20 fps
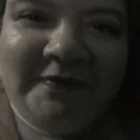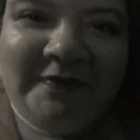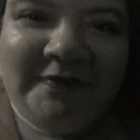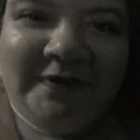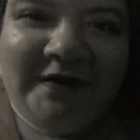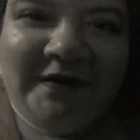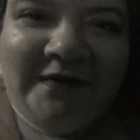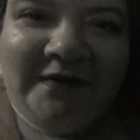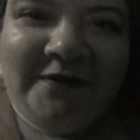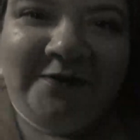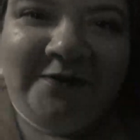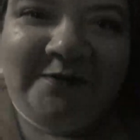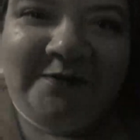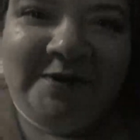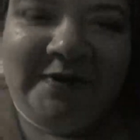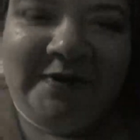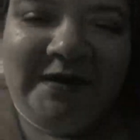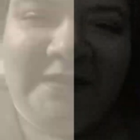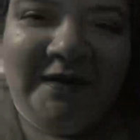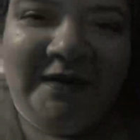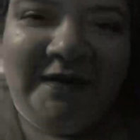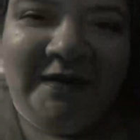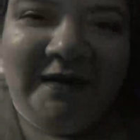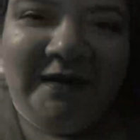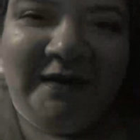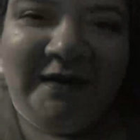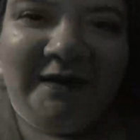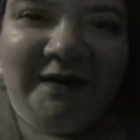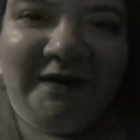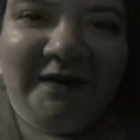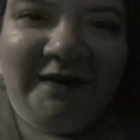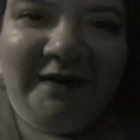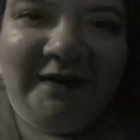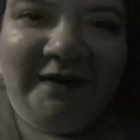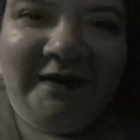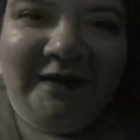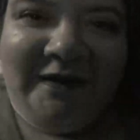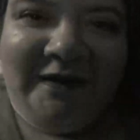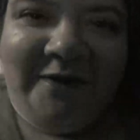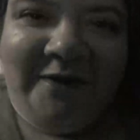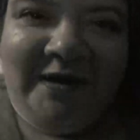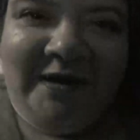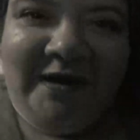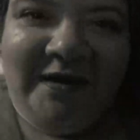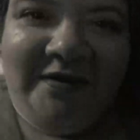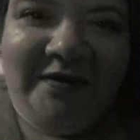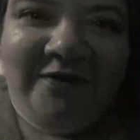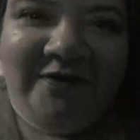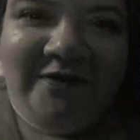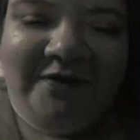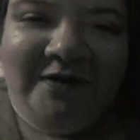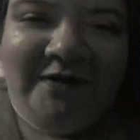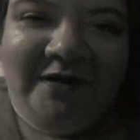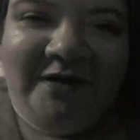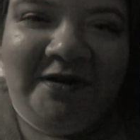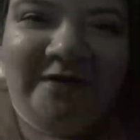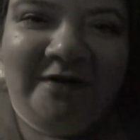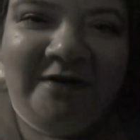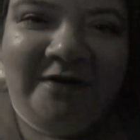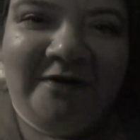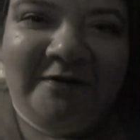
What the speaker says: Oh, oh, Heather, you're here.